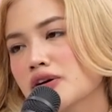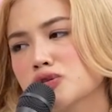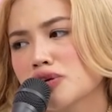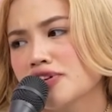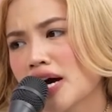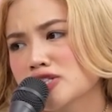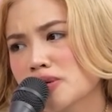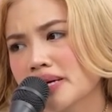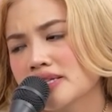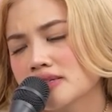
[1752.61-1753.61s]
I don't know if you guys
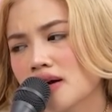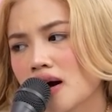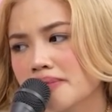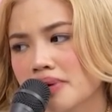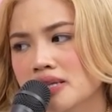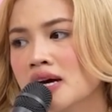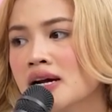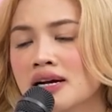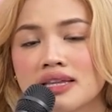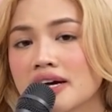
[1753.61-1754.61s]
saw my TikTok, but
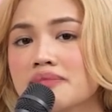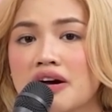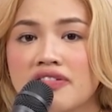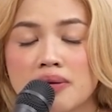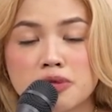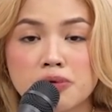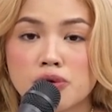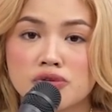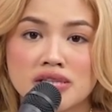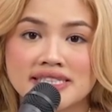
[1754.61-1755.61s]
like in my family, we
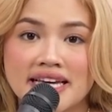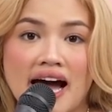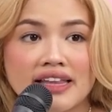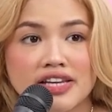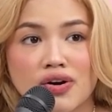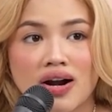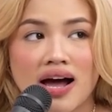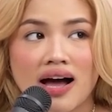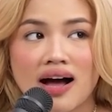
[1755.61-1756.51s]
don't really say ate or